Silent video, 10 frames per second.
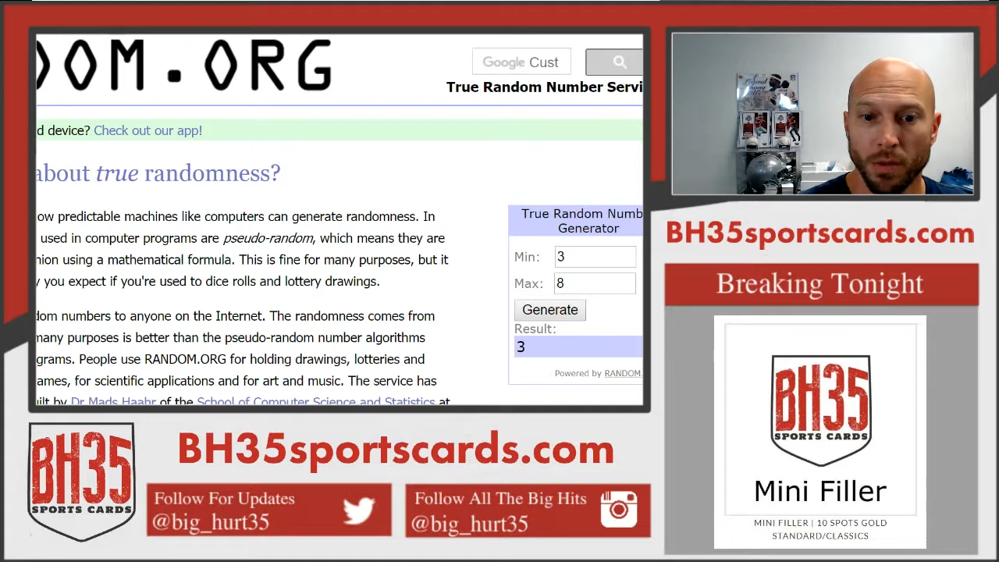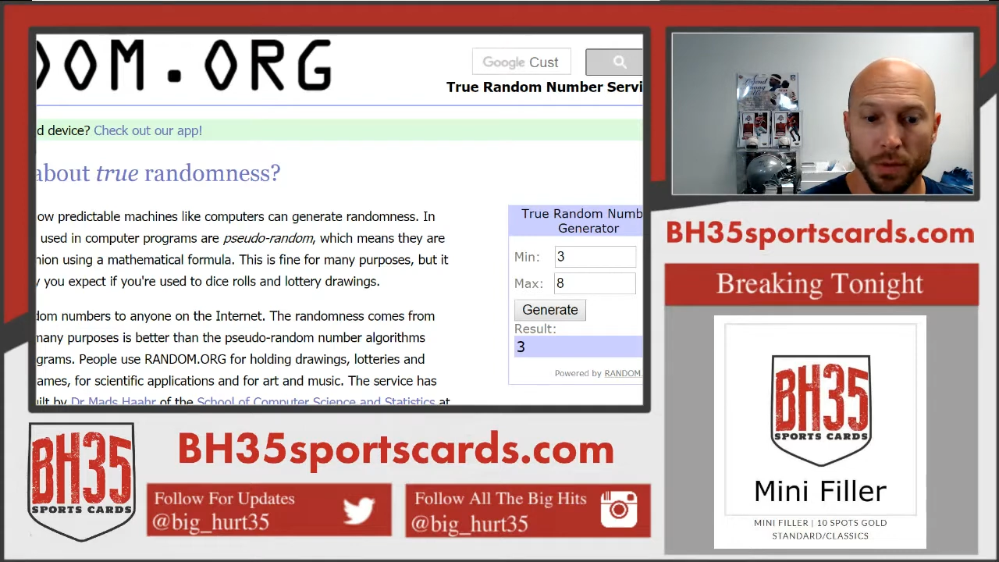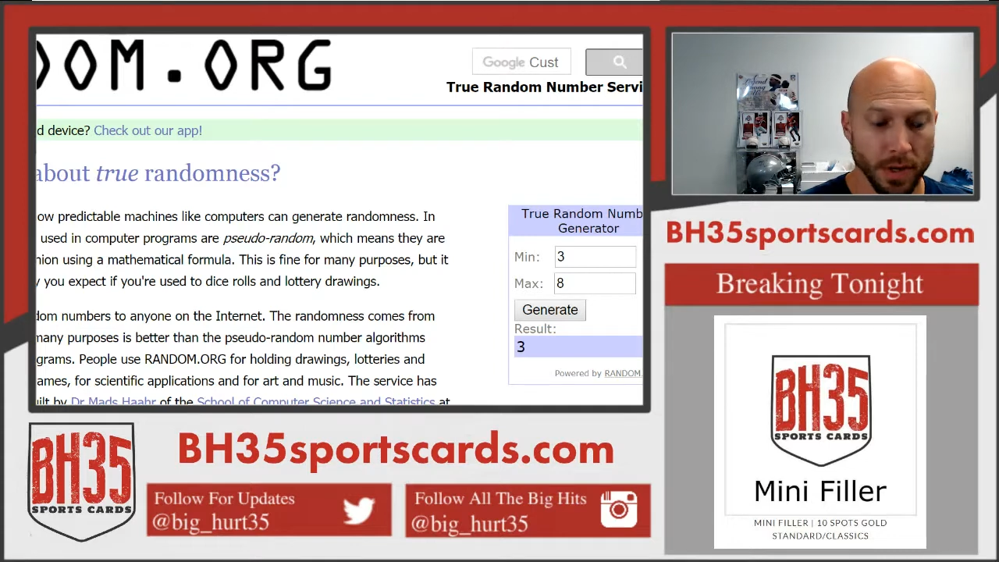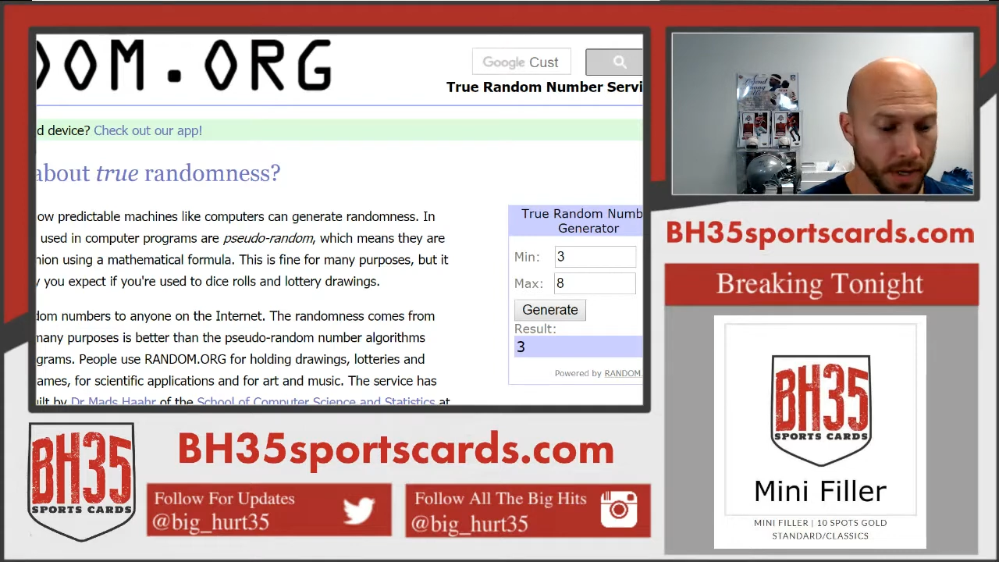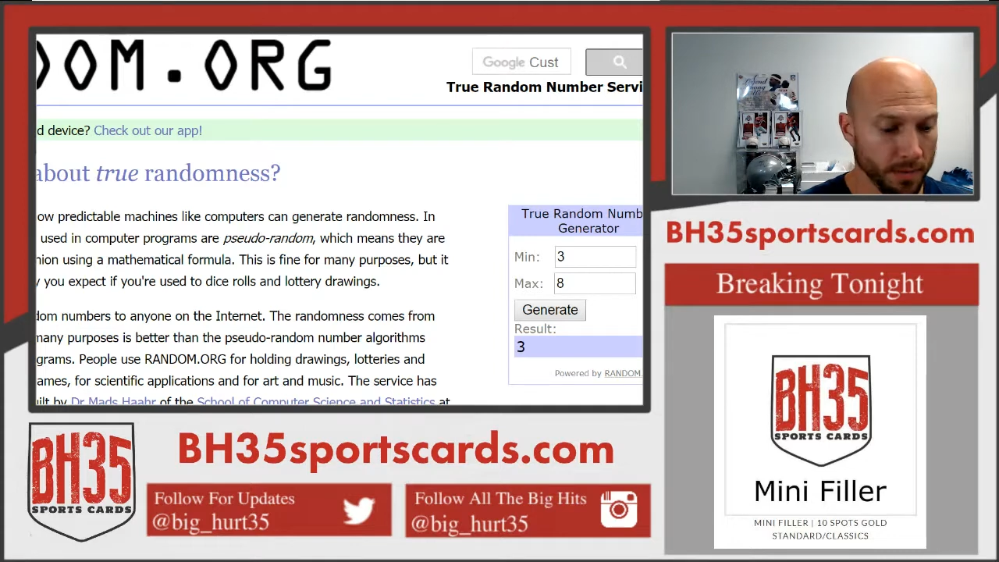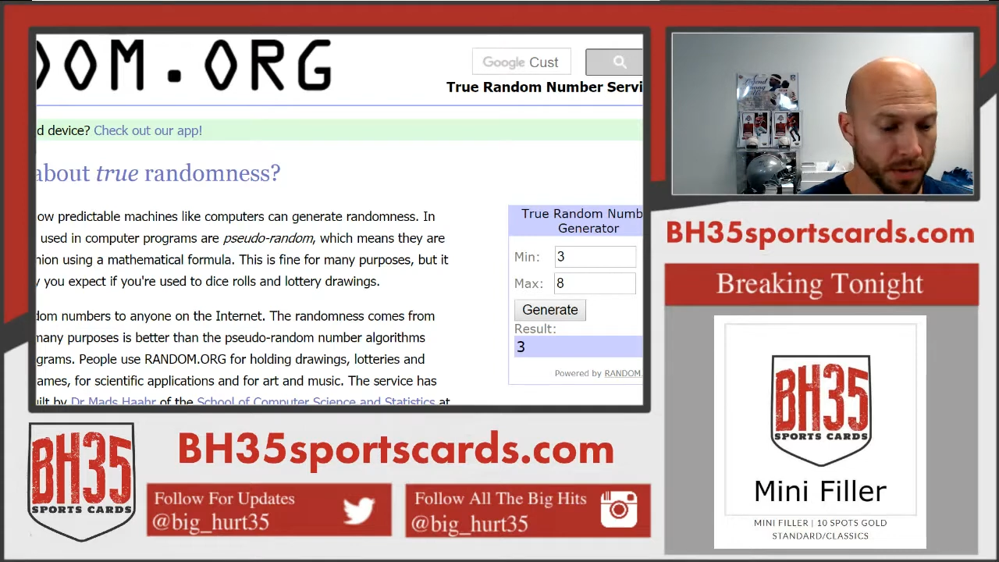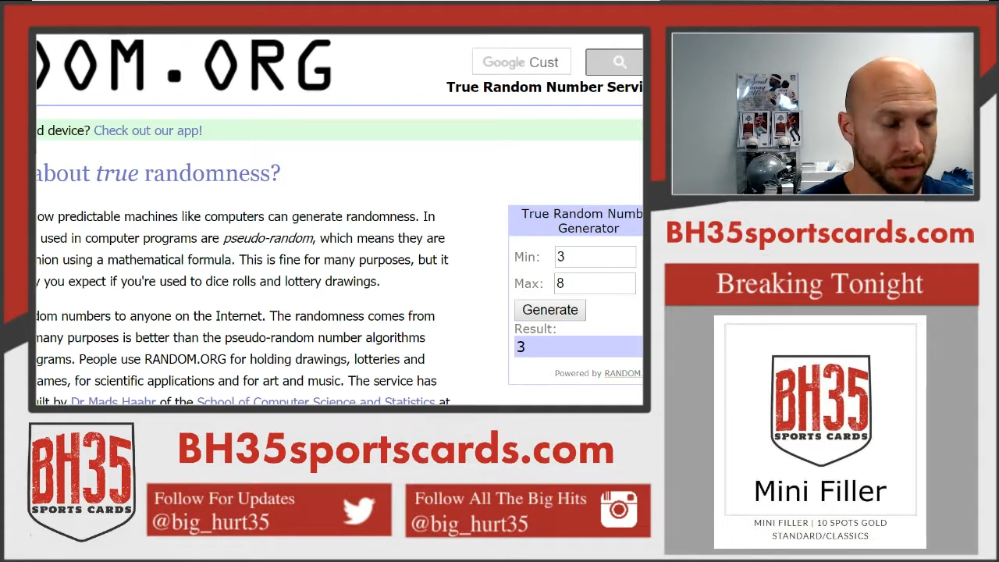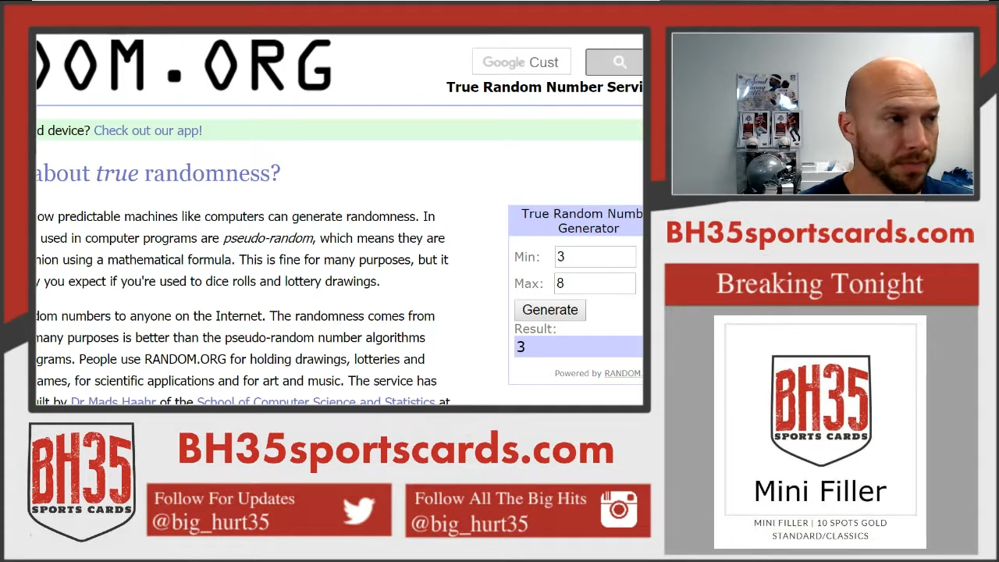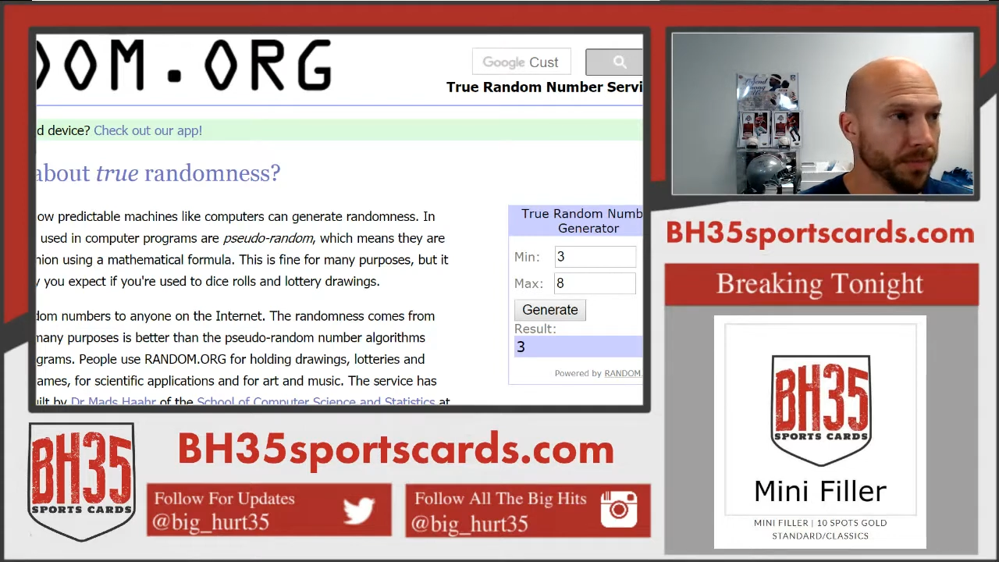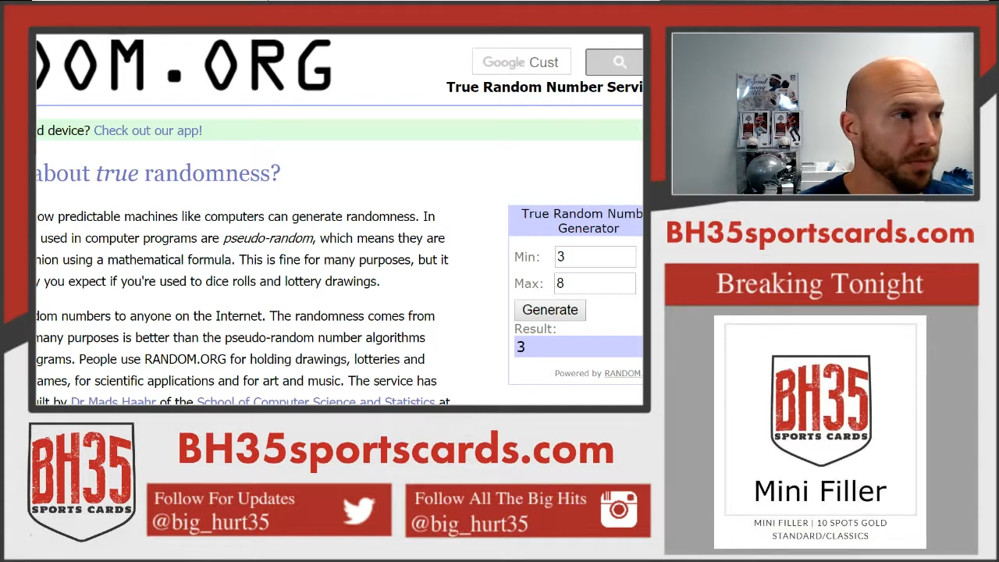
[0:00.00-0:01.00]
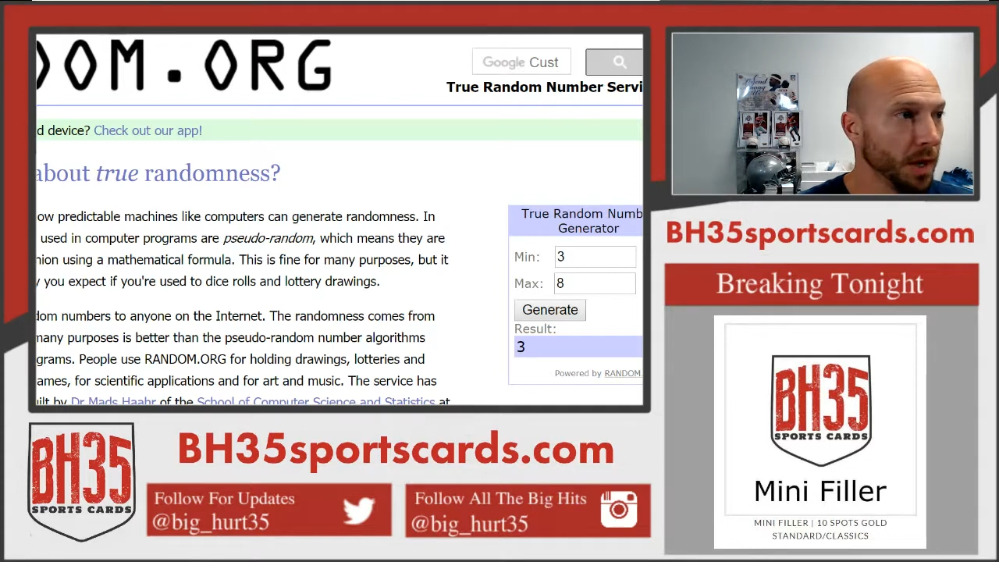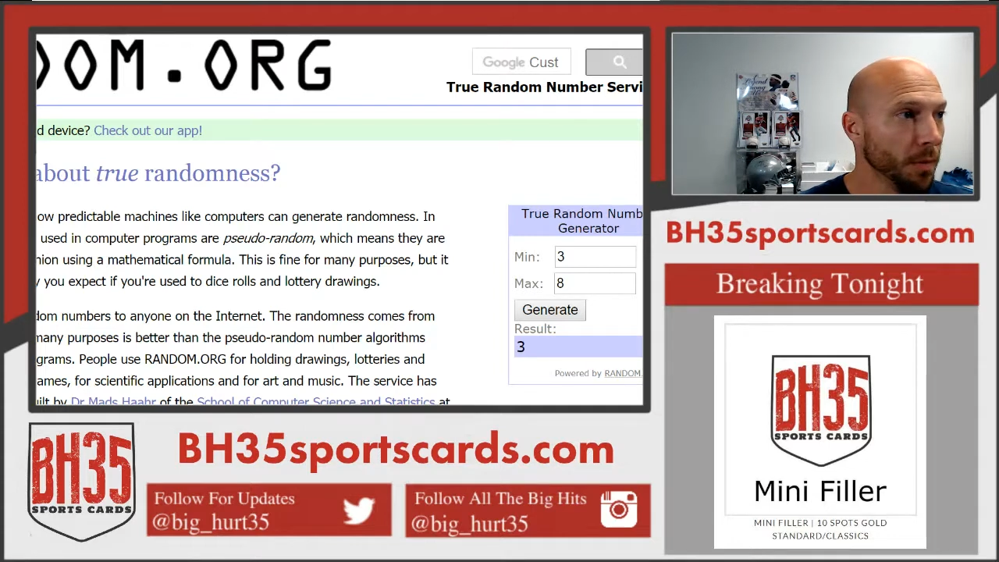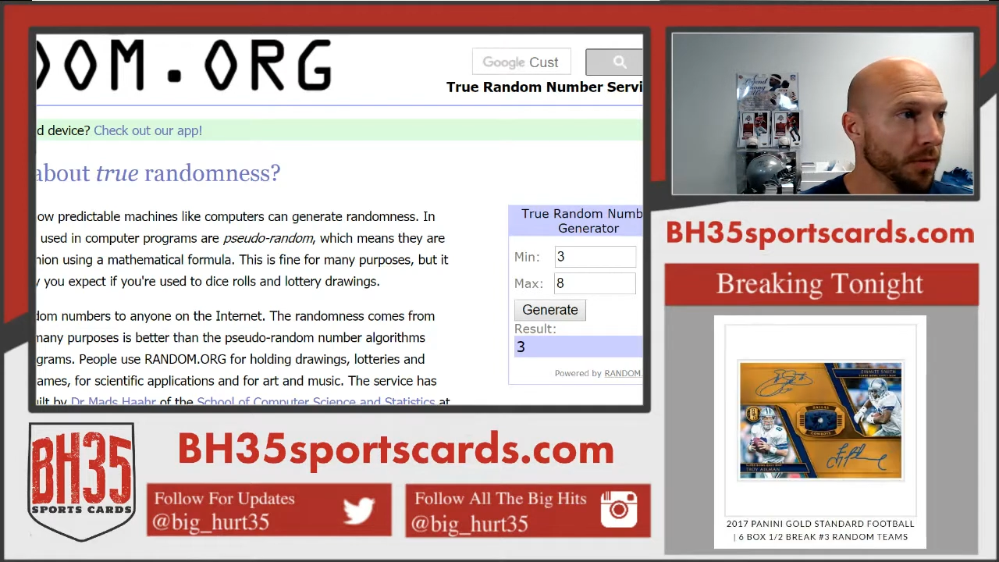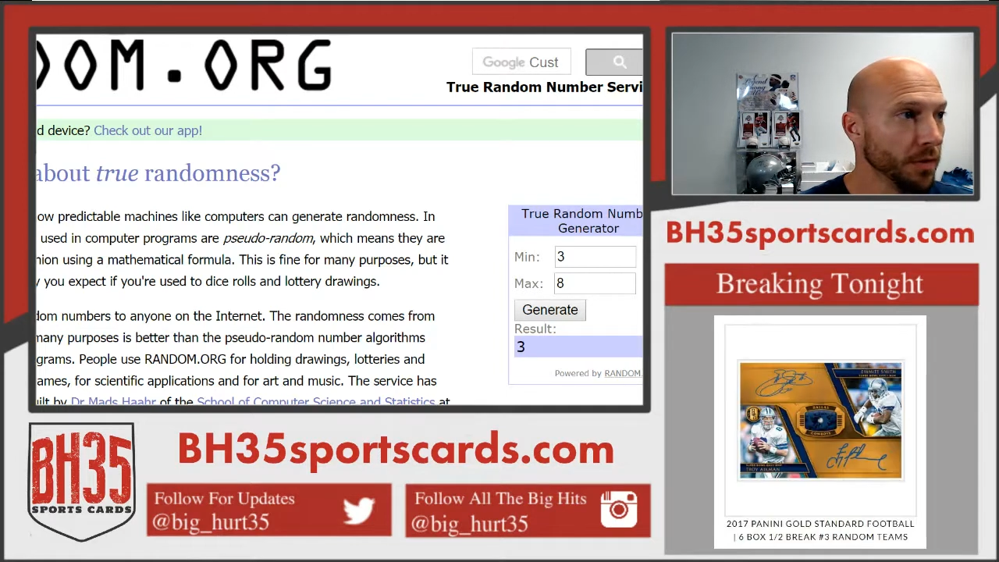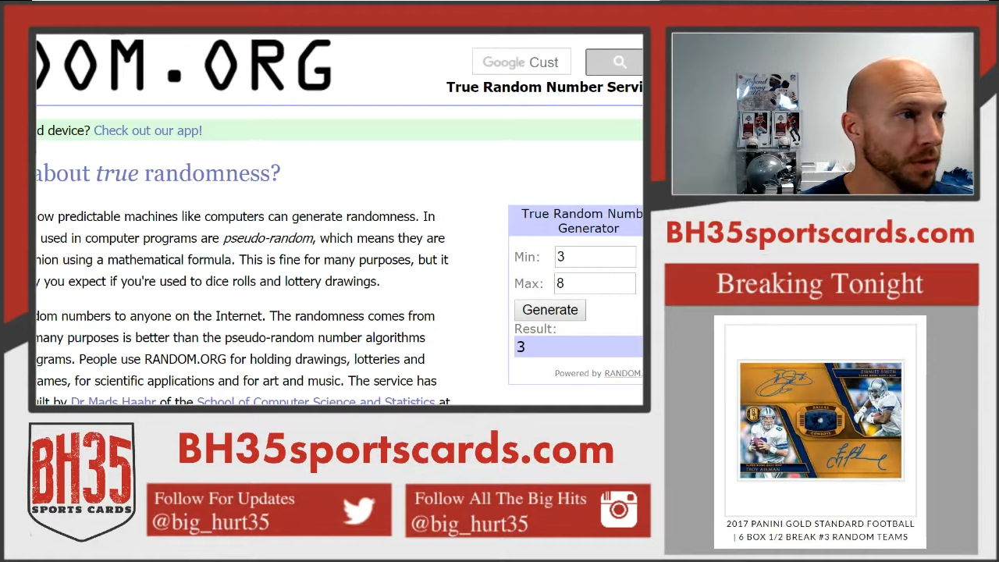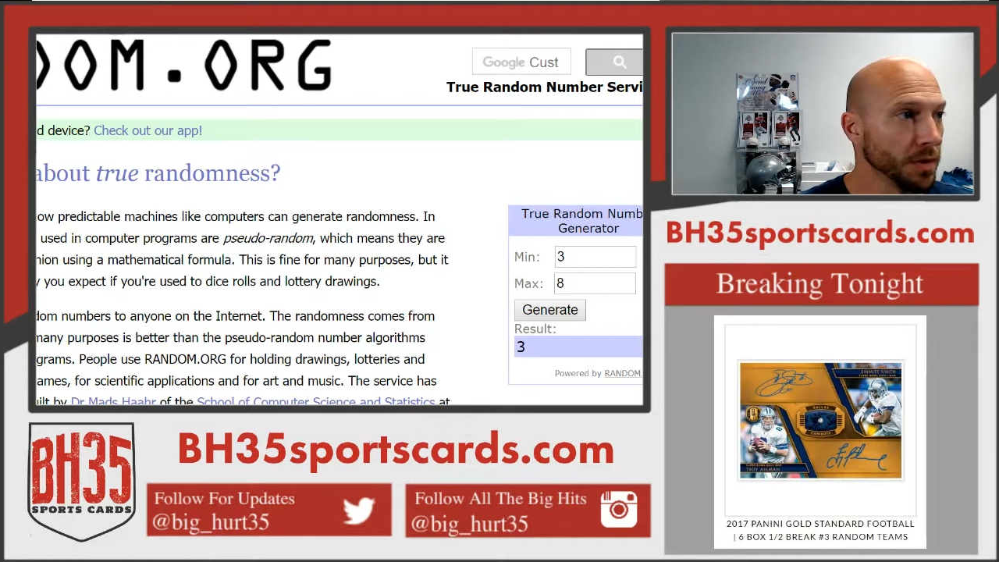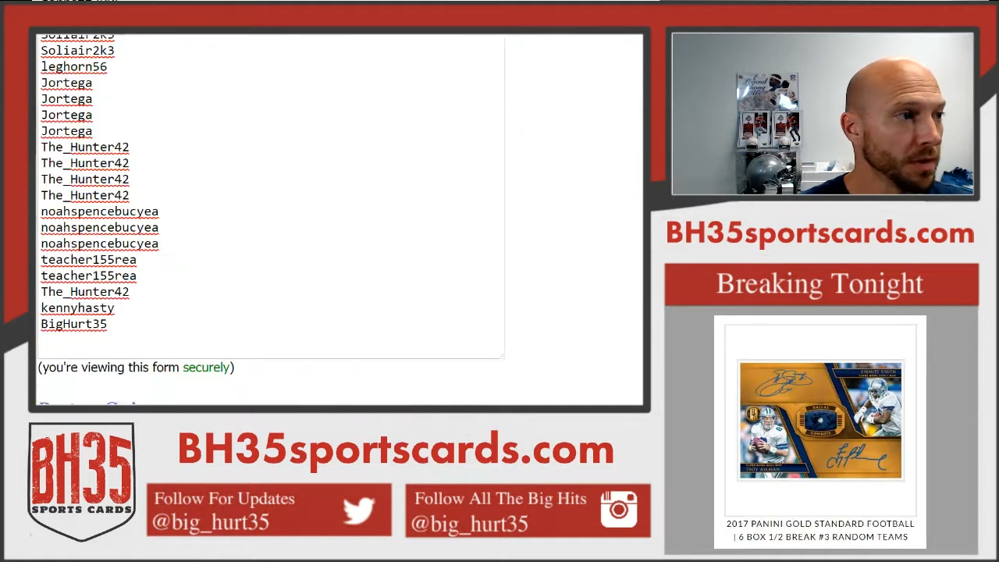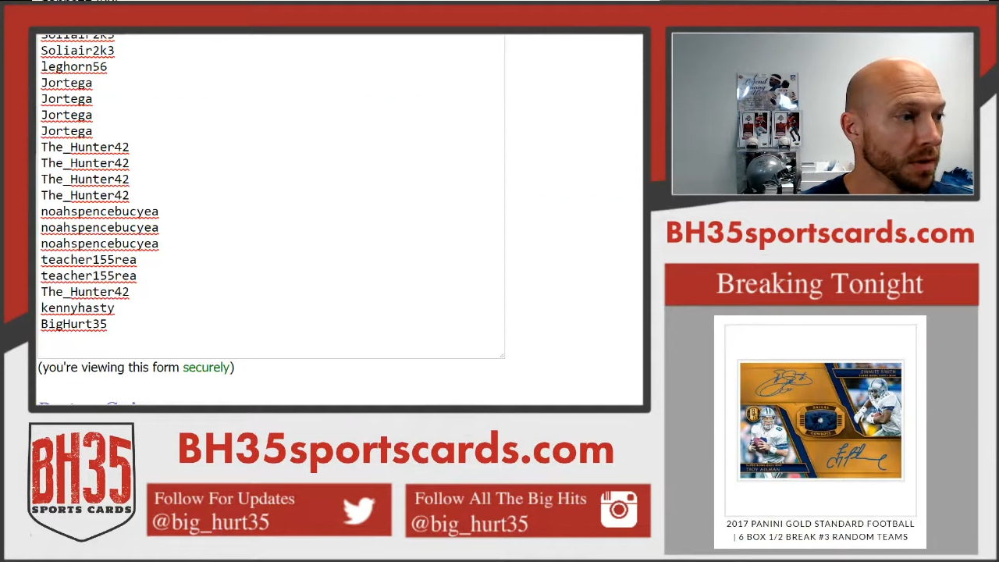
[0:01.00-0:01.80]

Three times. People first.